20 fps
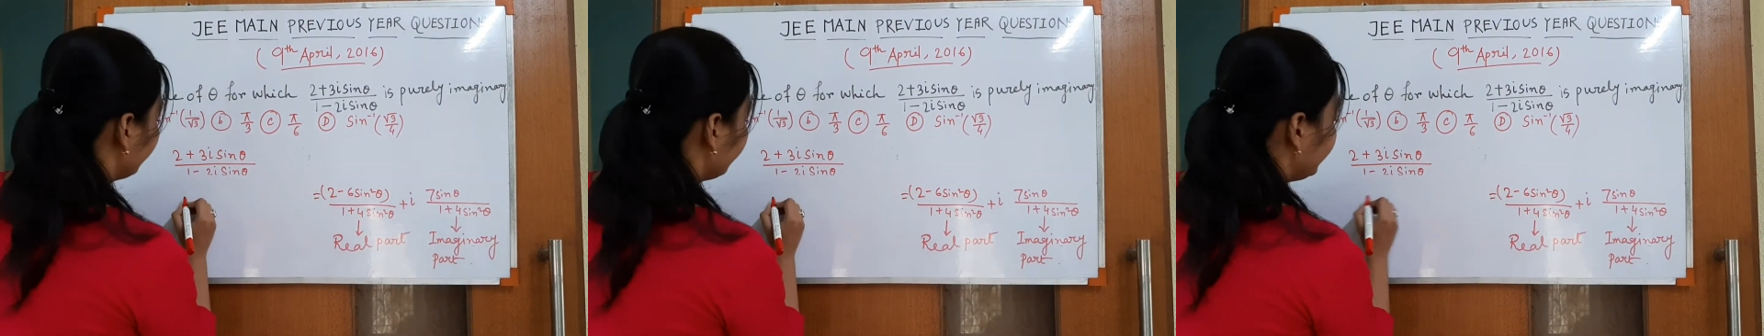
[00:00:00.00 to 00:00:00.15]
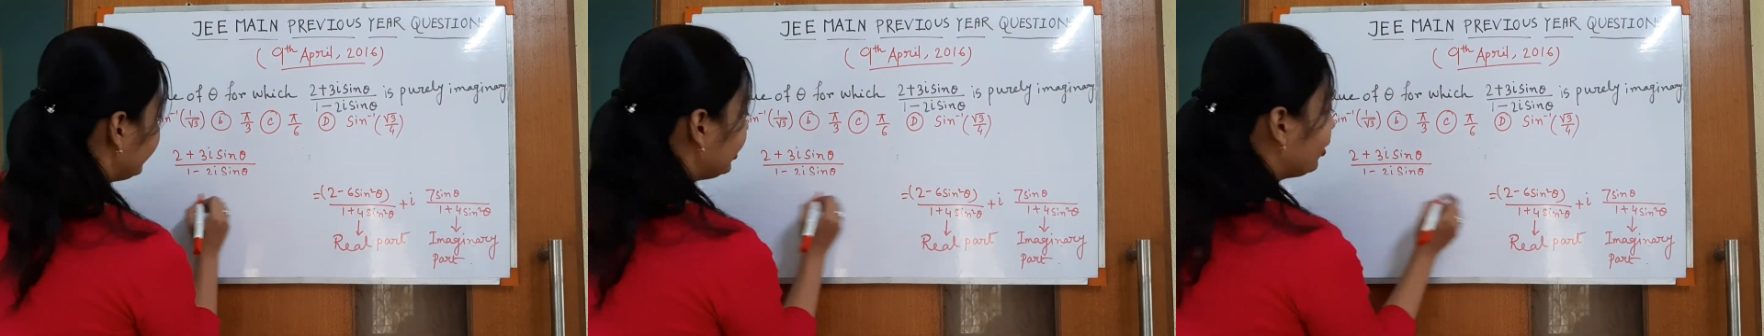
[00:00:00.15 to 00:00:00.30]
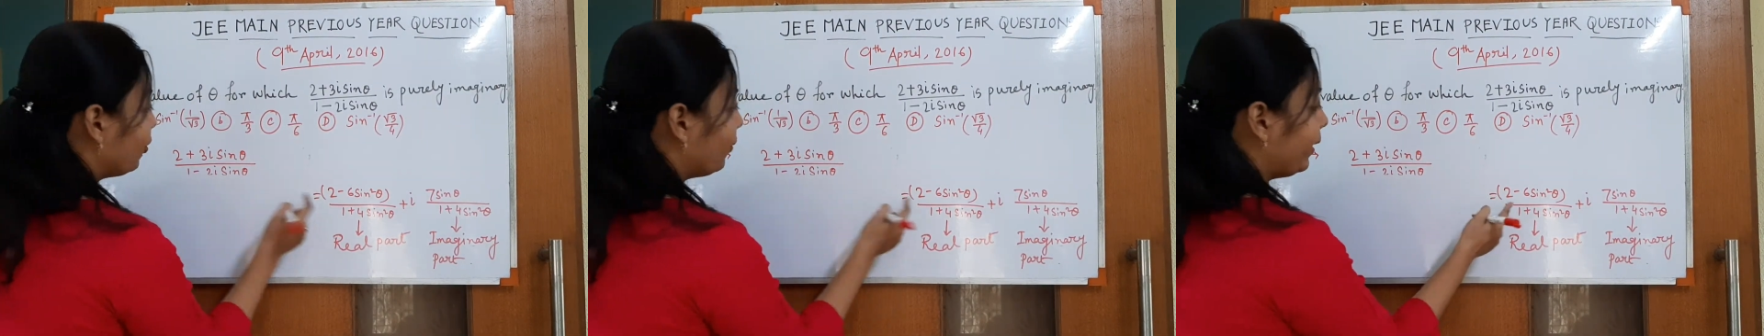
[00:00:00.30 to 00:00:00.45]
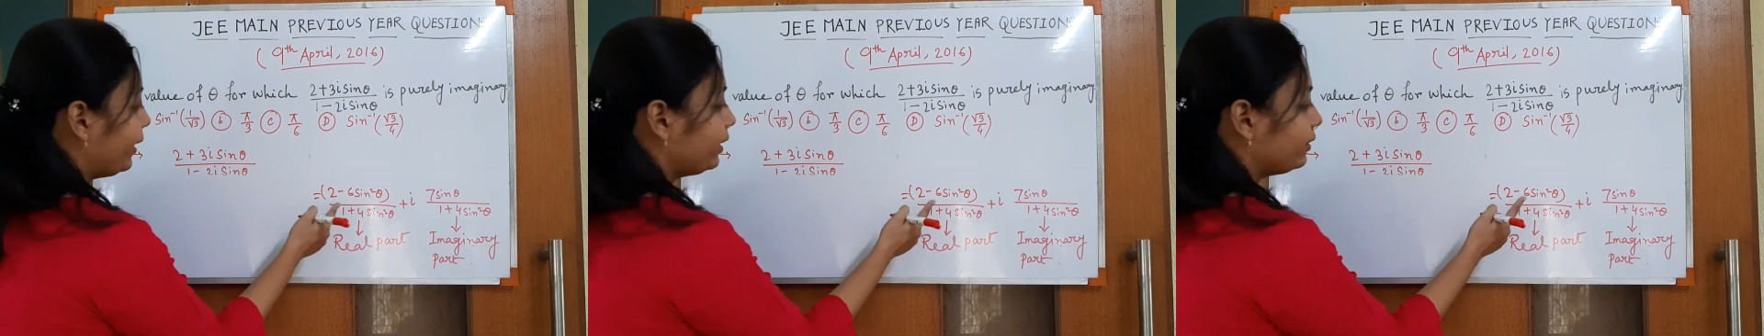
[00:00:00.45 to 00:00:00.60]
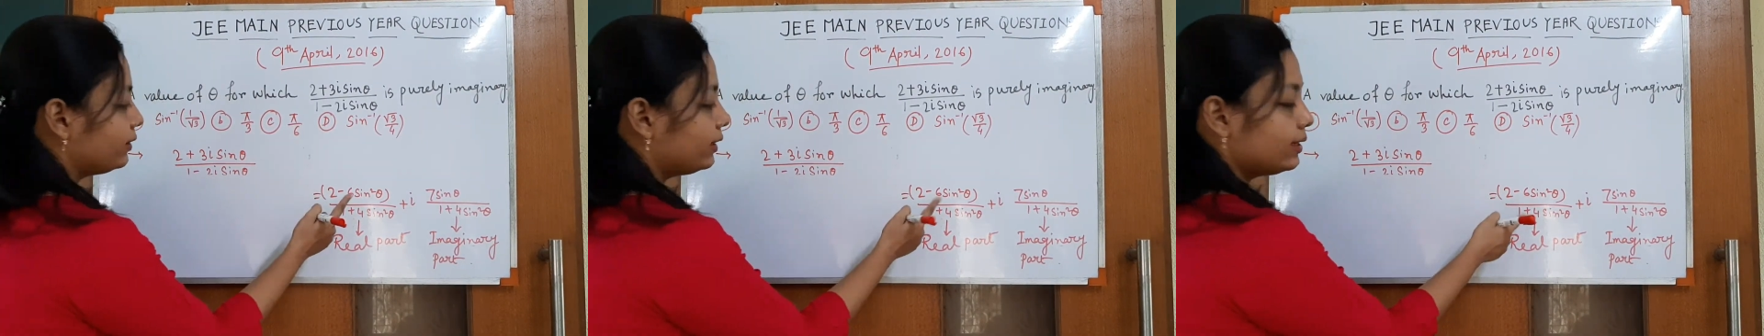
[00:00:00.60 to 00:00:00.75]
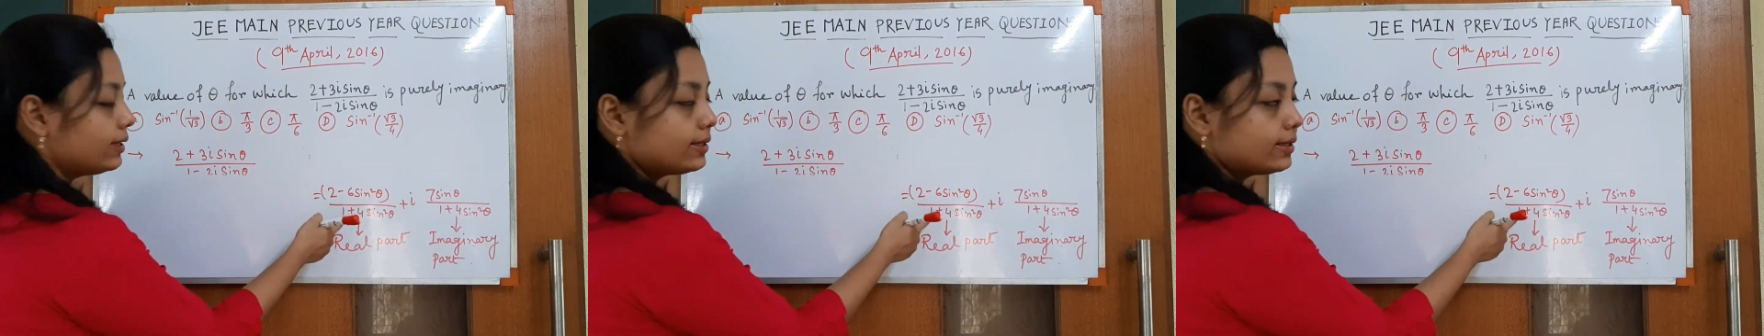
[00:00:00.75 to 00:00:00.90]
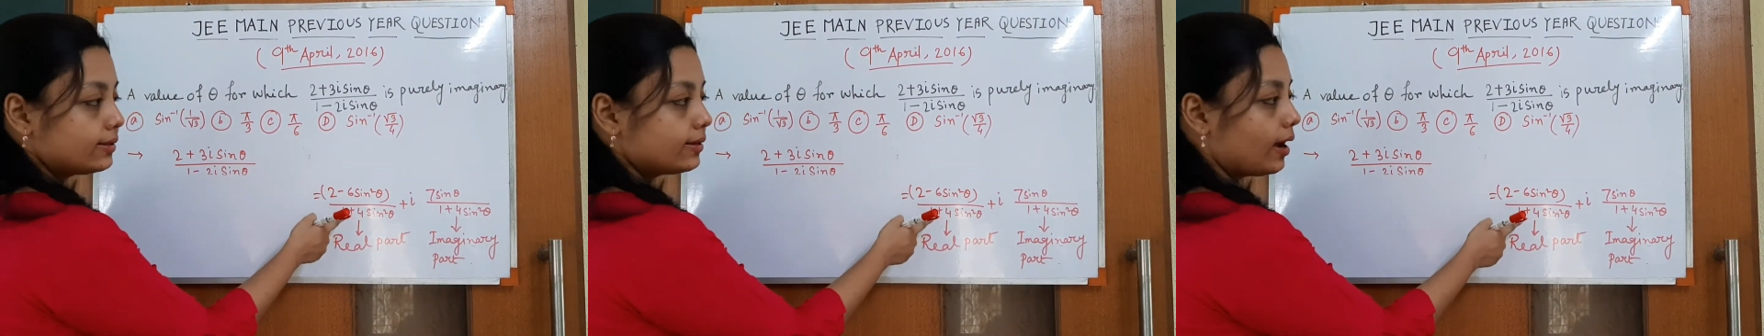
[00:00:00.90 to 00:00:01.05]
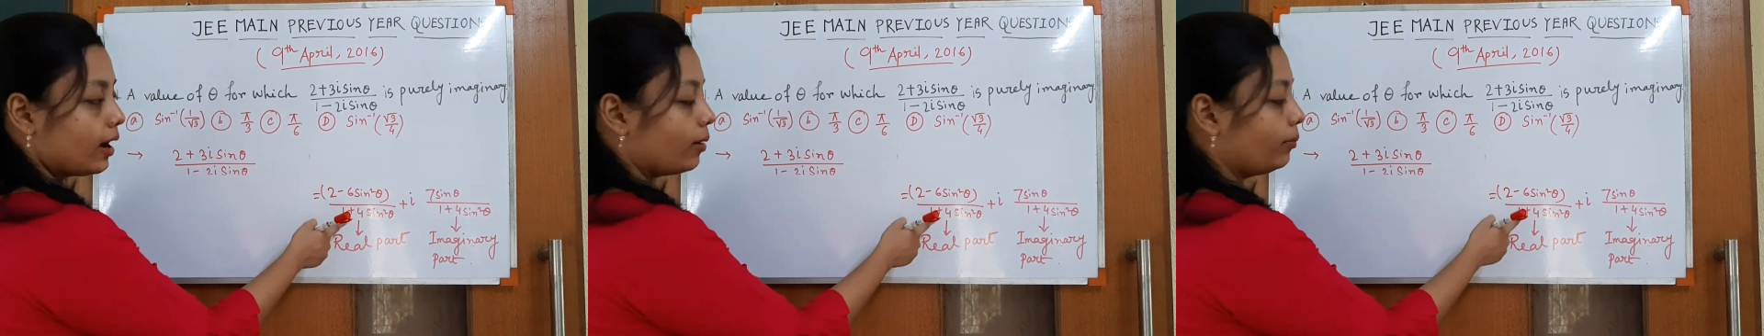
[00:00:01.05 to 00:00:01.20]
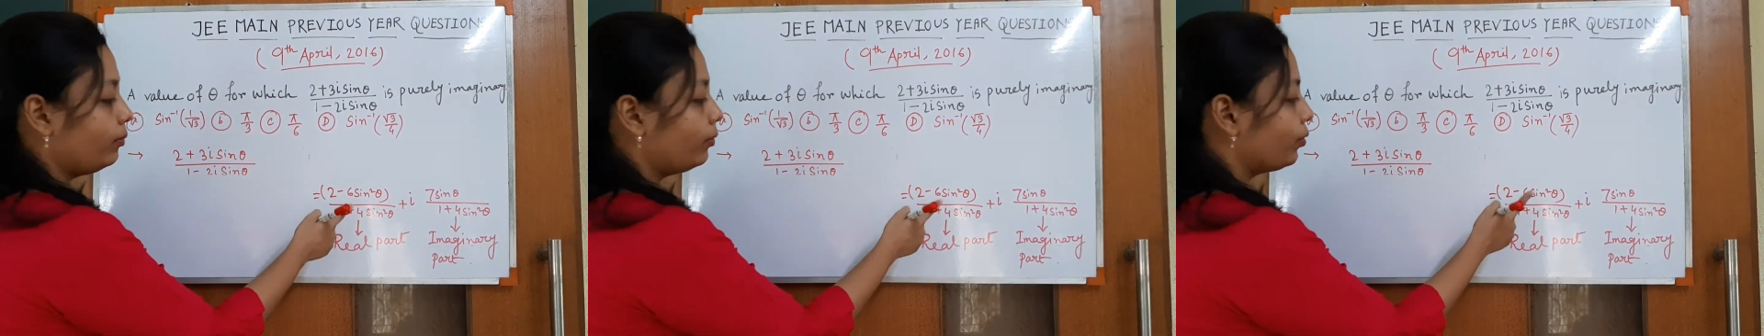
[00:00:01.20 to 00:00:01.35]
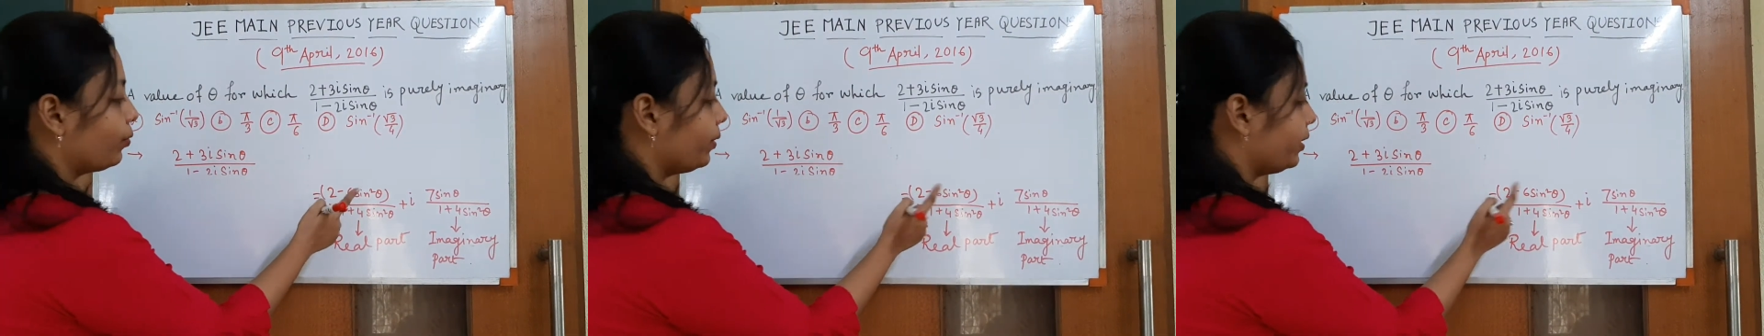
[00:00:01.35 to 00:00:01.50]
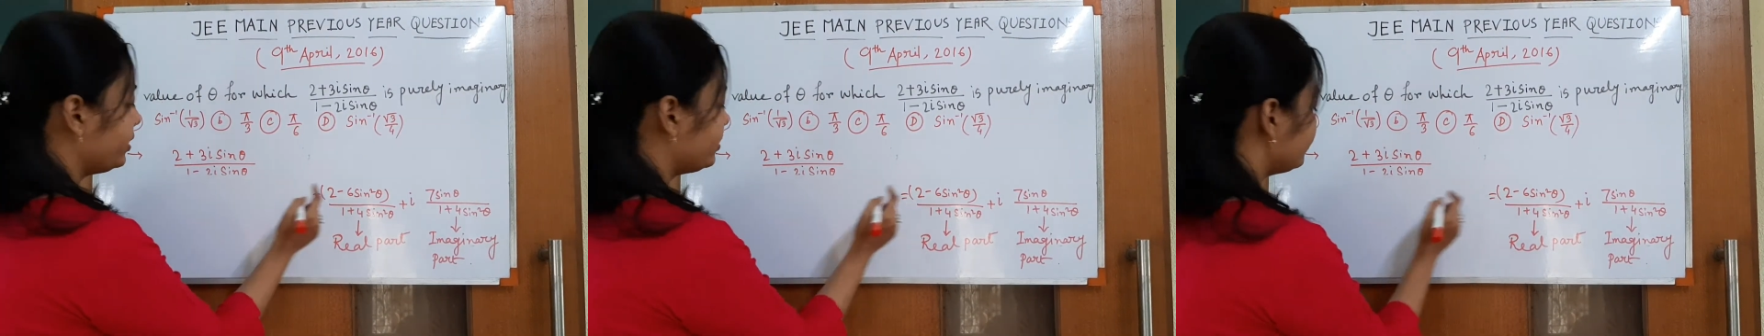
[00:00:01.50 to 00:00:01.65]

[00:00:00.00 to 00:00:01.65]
equate this term with